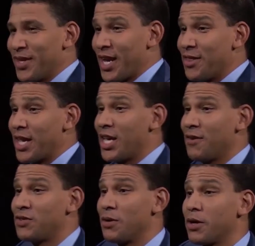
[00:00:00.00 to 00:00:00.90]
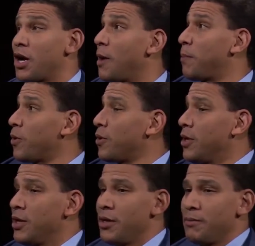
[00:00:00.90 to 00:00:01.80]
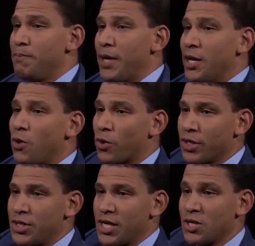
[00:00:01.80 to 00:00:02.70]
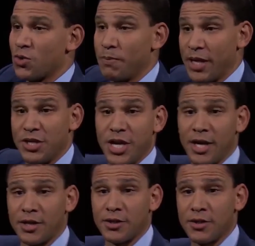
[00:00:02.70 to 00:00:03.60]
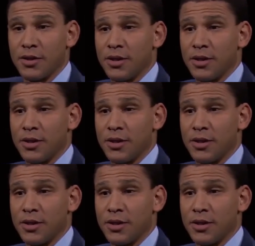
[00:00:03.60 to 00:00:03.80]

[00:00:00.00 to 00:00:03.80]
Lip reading: And they give to a couple big organizations with big checks.